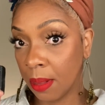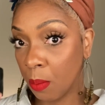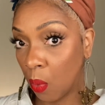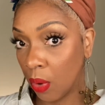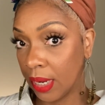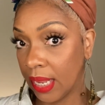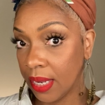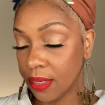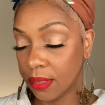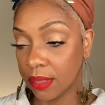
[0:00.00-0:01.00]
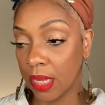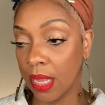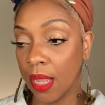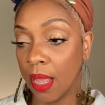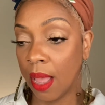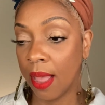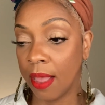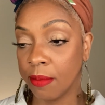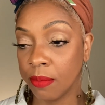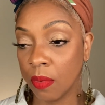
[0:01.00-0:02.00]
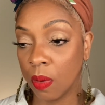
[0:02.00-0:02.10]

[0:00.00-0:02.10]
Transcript: mornings um,